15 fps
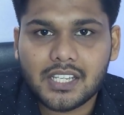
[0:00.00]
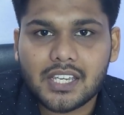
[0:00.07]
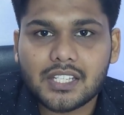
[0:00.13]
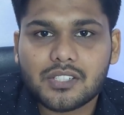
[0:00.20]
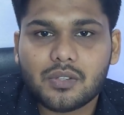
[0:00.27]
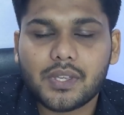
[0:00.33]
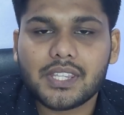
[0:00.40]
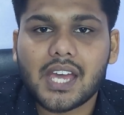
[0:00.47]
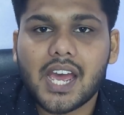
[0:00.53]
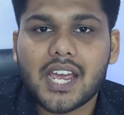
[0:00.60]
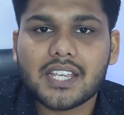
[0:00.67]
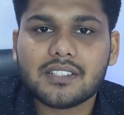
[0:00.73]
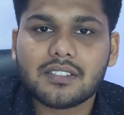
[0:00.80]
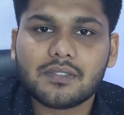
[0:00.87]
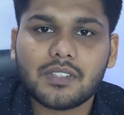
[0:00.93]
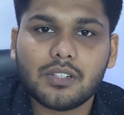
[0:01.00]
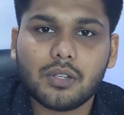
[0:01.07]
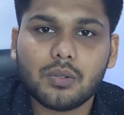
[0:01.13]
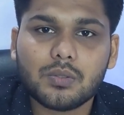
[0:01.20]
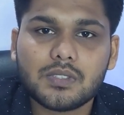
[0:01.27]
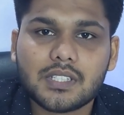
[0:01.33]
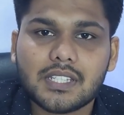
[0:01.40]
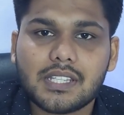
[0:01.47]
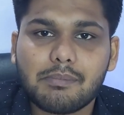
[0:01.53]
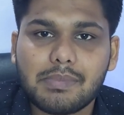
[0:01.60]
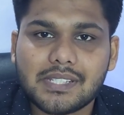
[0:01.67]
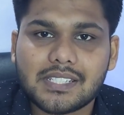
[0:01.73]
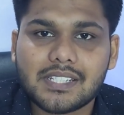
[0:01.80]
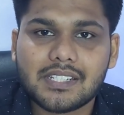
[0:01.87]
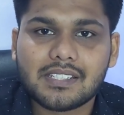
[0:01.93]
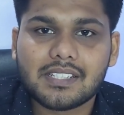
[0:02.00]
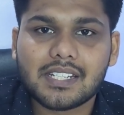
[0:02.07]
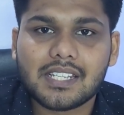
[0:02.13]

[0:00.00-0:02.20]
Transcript: So in the eyes of the laws, the business